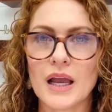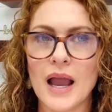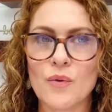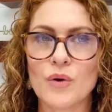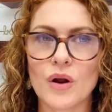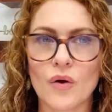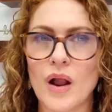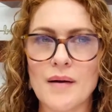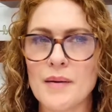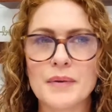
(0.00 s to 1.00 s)

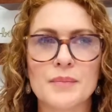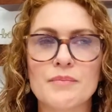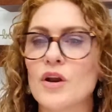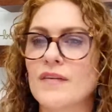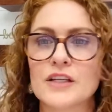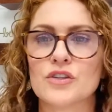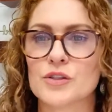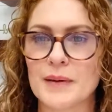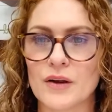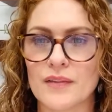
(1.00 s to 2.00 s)
or I'm a motivational
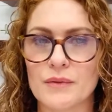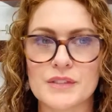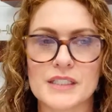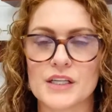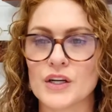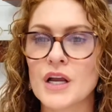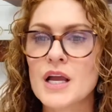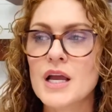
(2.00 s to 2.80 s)
speaker, that one's easier.